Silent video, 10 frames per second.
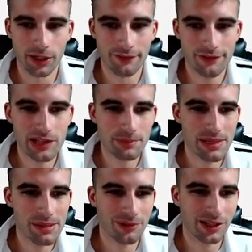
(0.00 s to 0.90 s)
I feel like
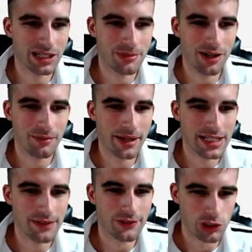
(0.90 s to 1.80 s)
people aren't going to be on
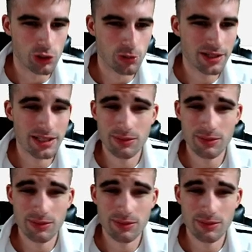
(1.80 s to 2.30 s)
Mike Davis too much